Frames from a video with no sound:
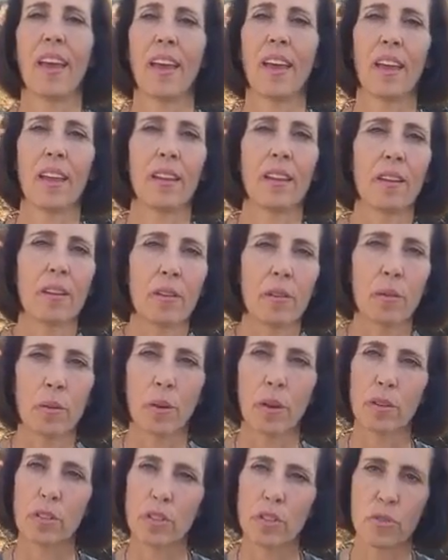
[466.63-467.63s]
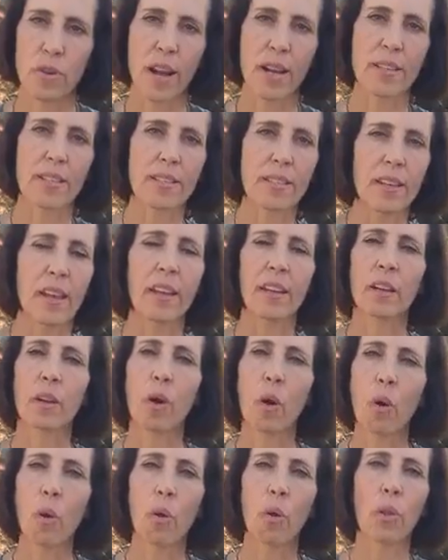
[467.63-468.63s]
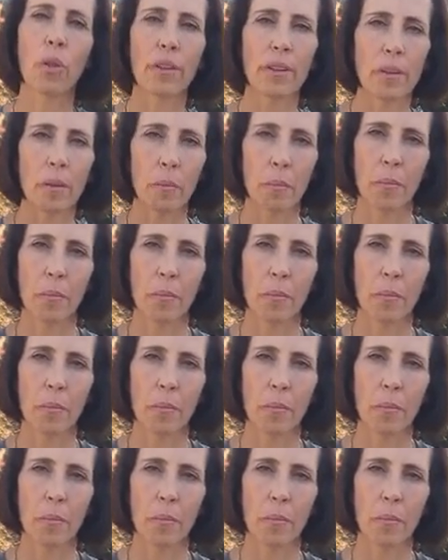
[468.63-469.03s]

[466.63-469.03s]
and stress and cold